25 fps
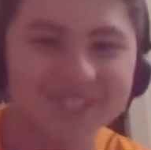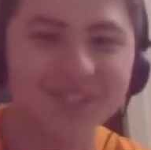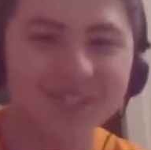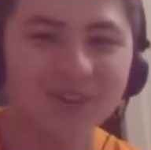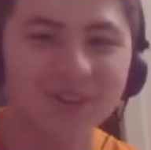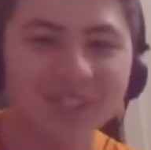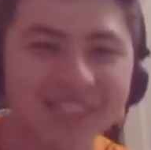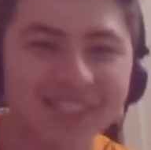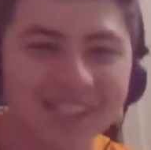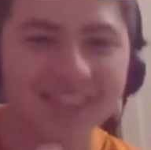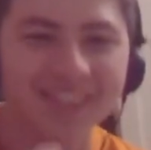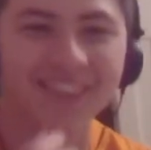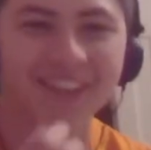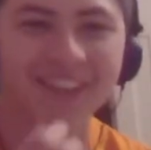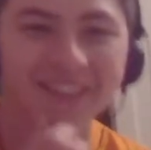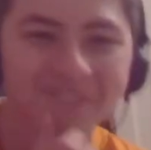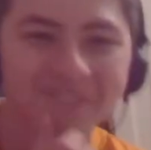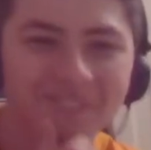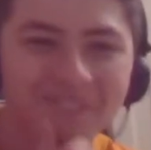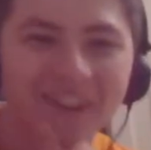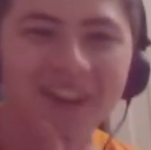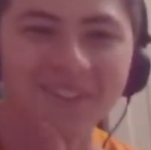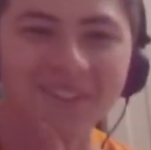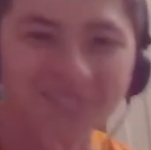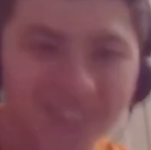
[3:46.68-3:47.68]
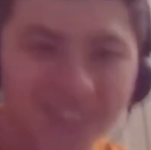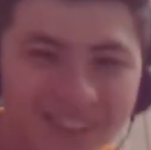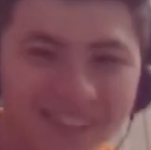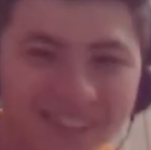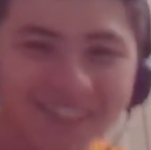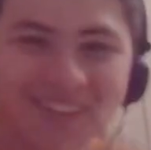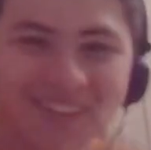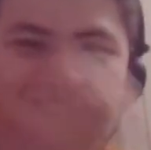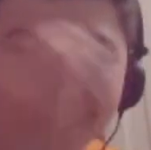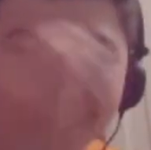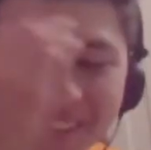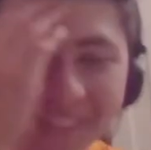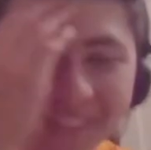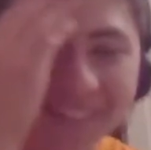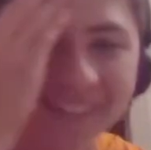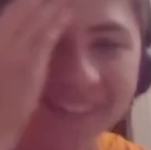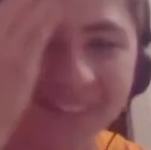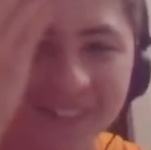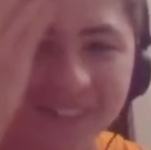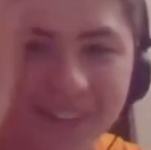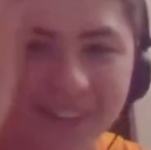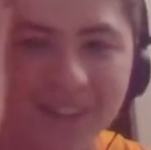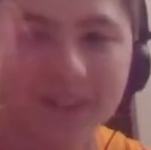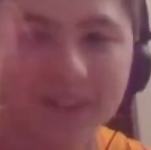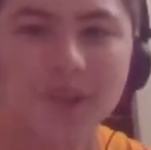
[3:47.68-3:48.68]
twisted like Bop It.
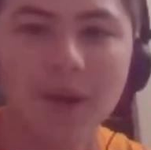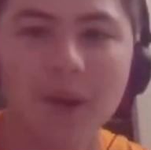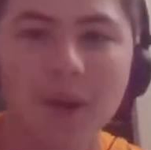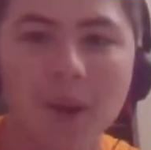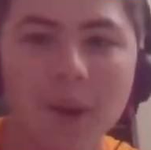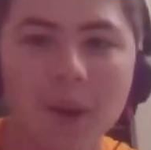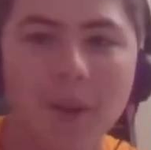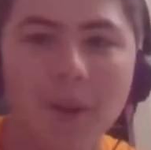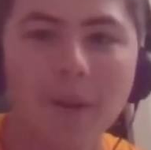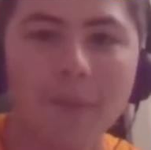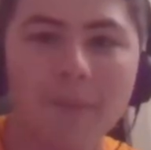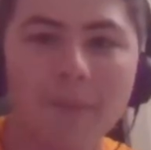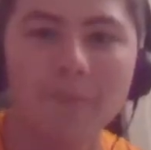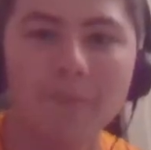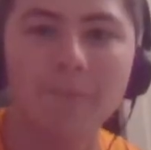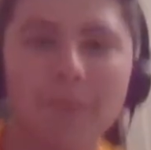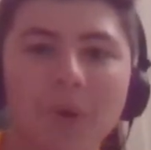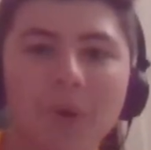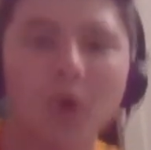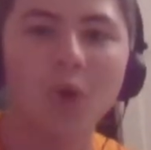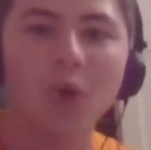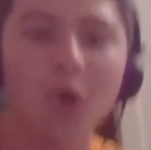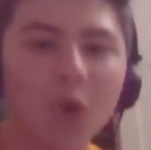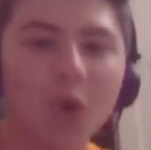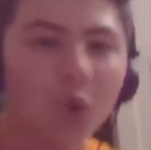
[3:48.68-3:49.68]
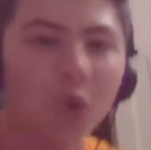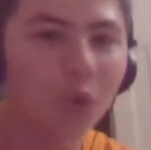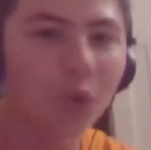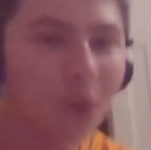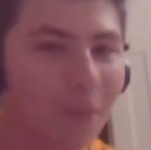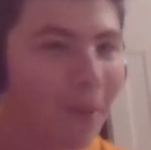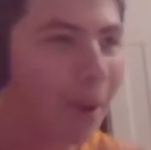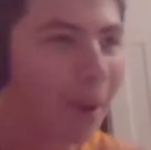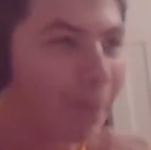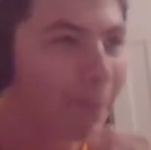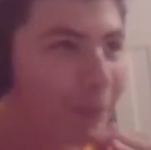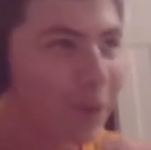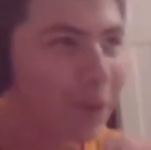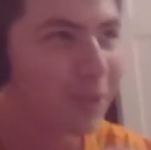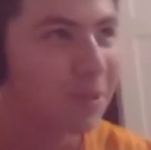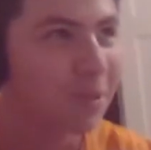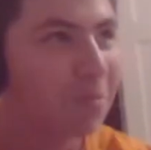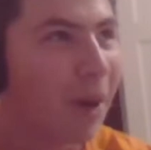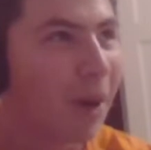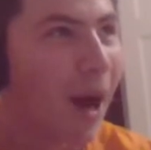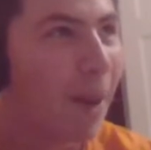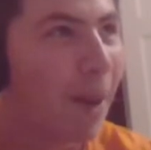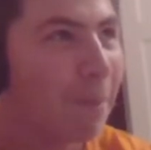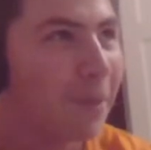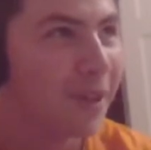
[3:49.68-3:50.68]
Bro, who remembers
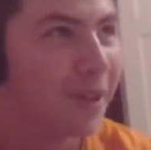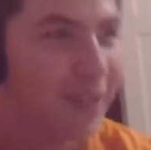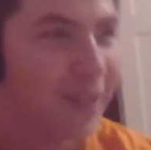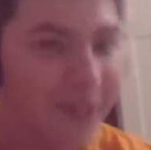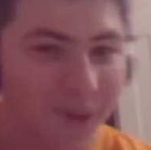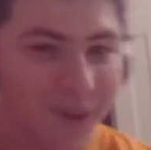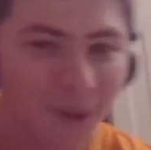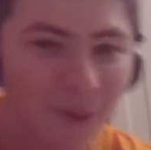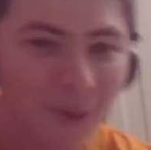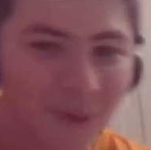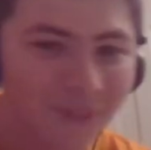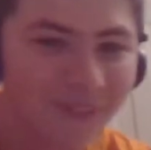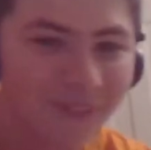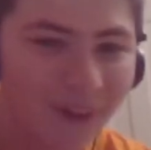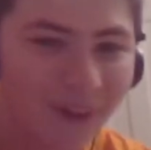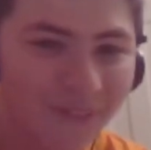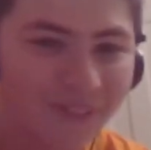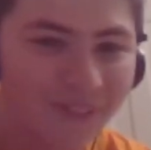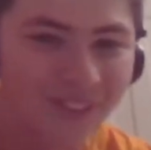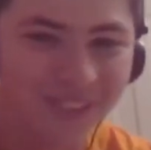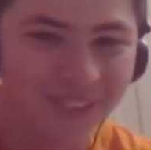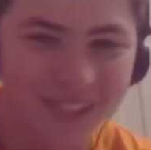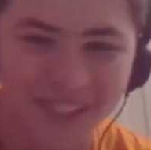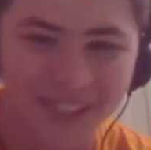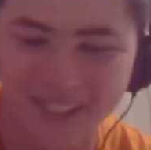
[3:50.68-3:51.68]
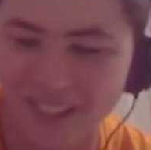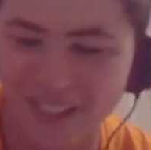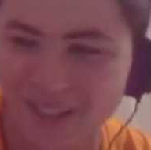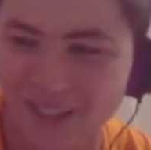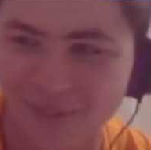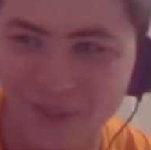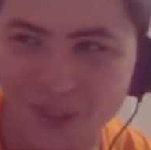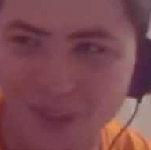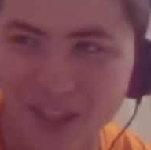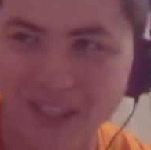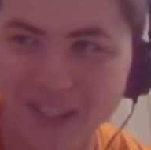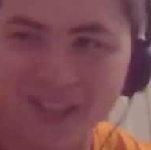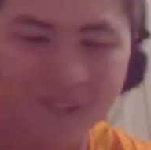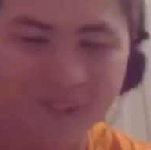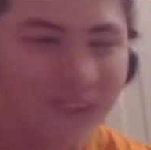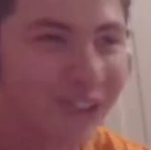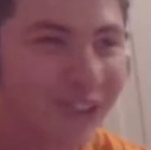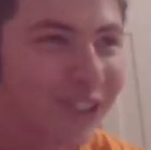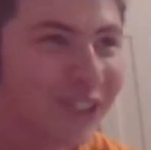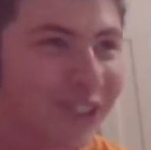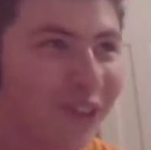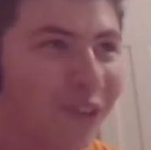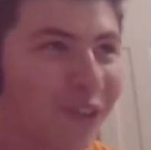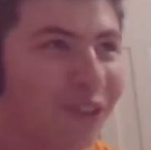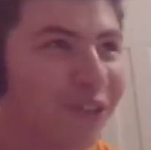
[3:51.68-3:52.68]
Bop It? Who remembers that game, bro? That game
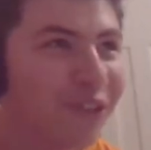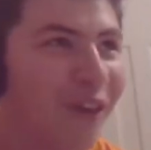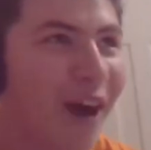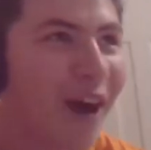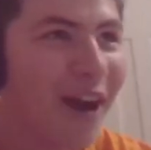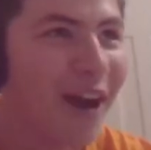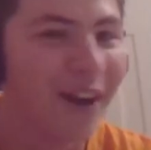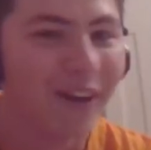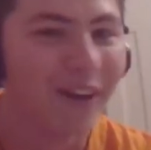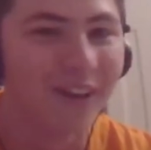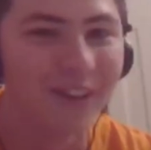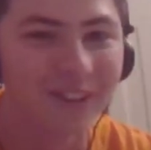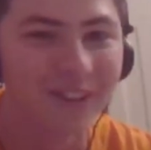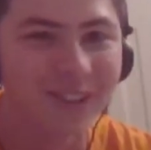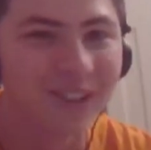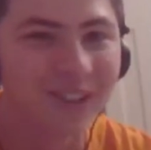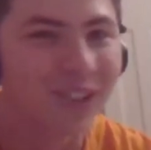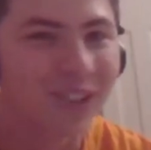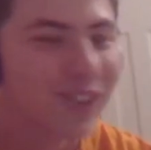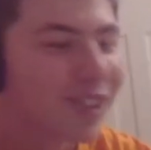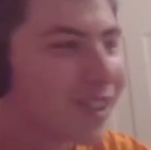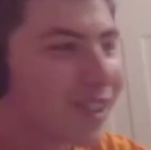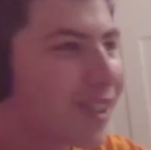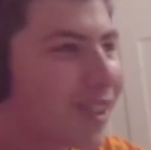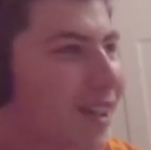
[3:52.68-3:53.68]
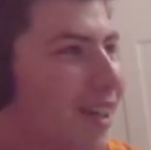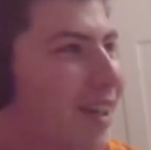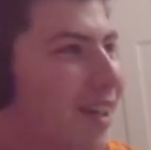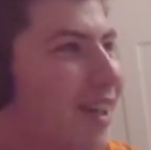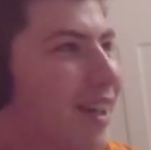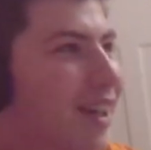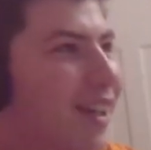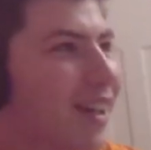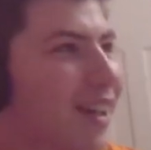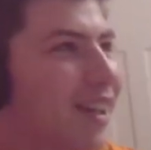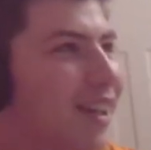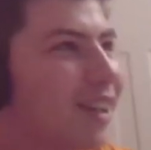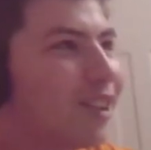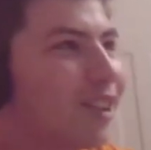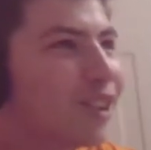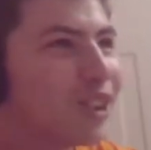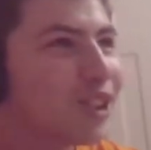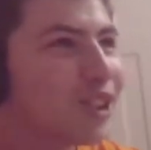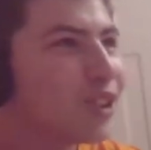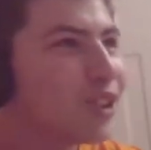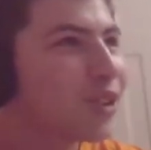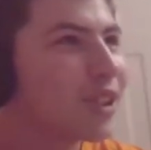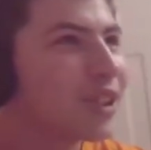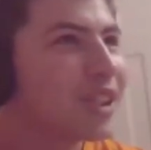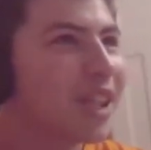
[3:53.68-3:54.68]
was so fire. It was just it was
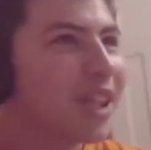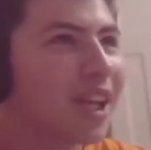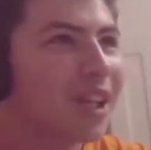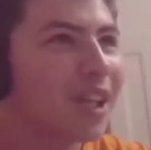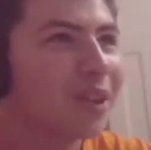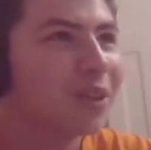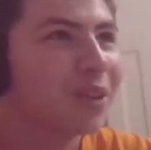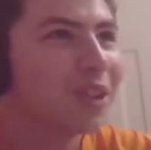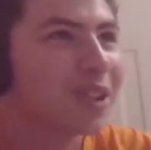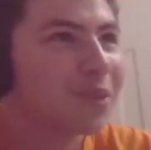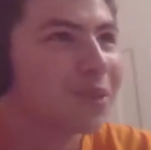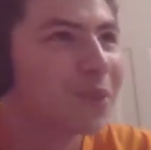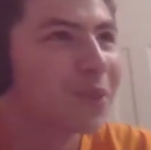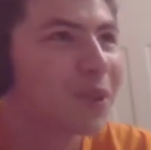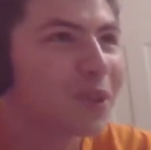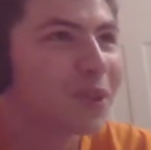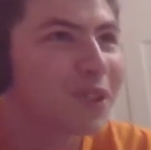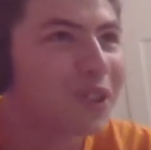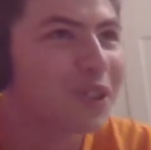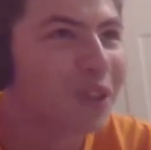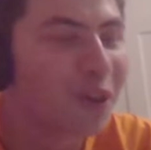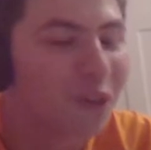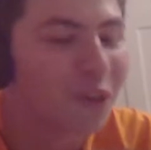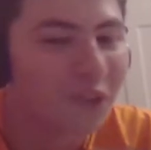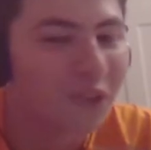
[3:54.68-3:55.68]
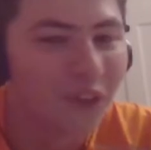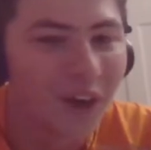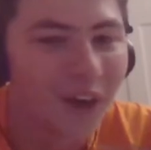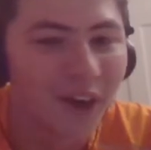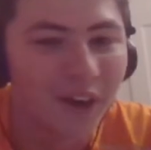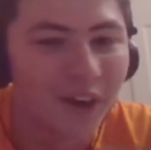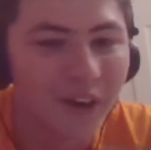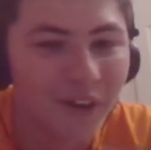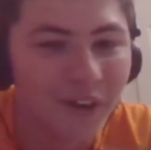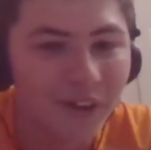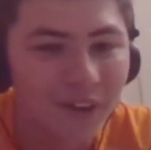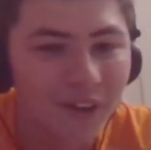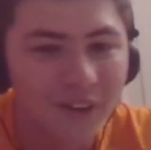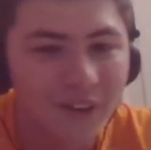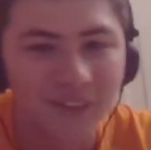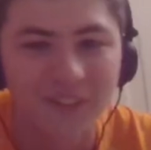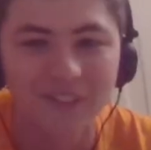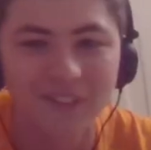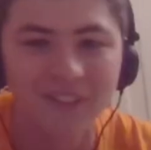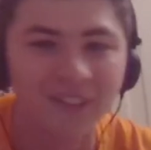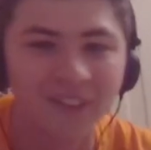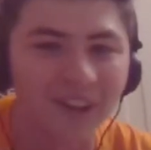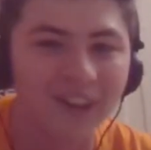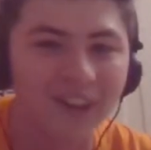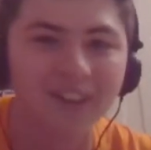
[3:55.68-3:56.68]
just ridiculous, but it was so fire.
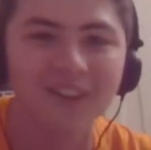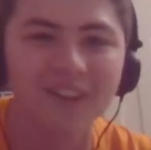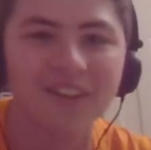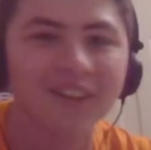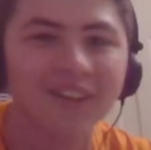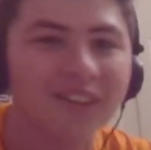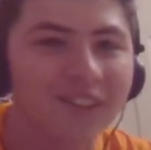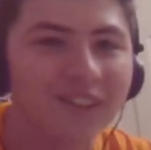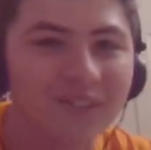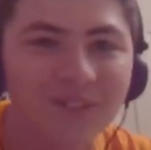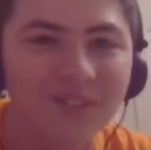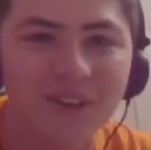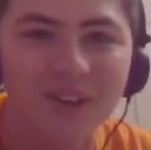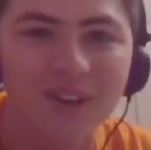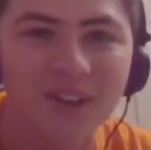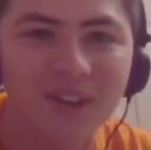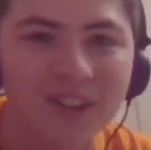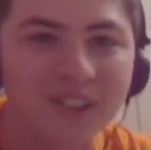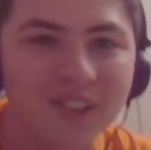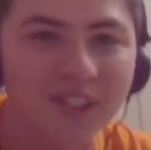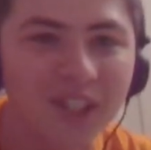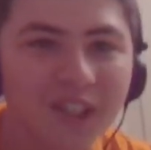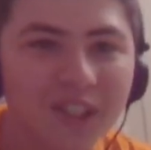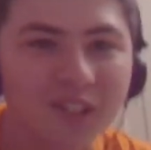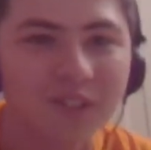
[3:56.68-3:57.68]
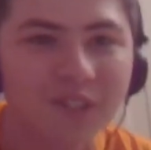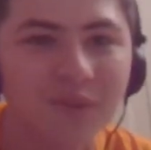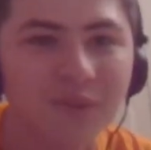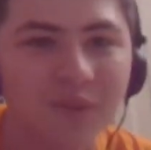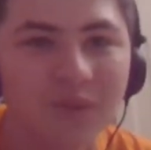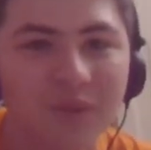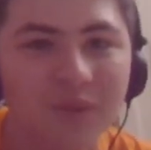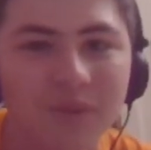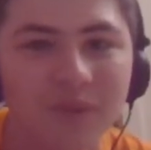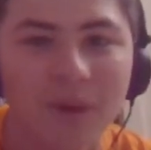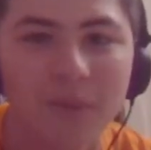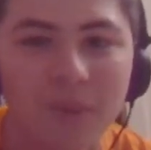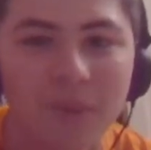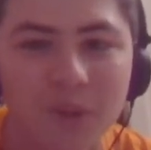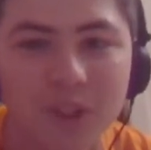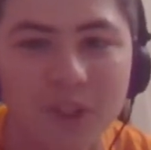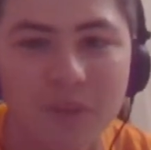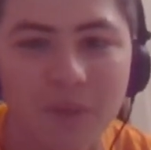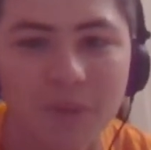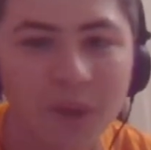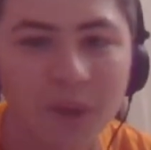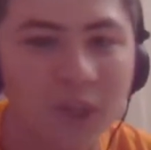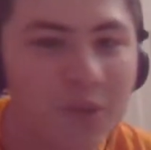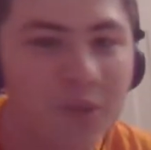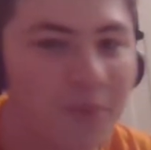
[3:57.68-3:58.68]
I, it, bruh, it's like remember
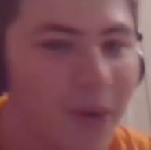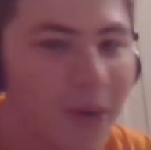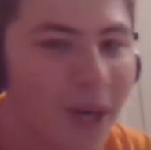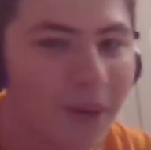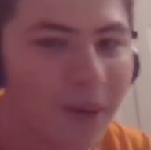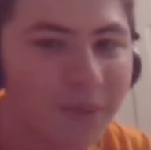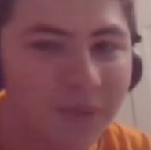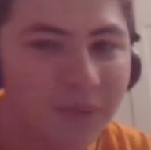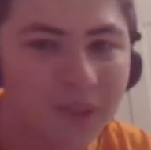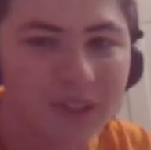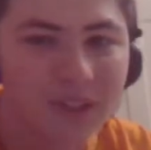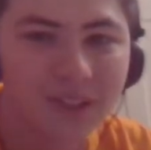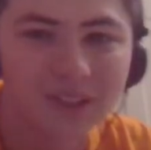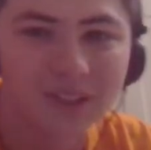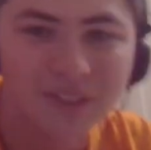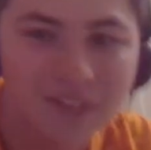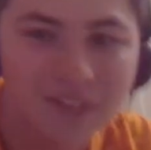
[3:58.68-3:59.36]
SpongeBob. I am get hits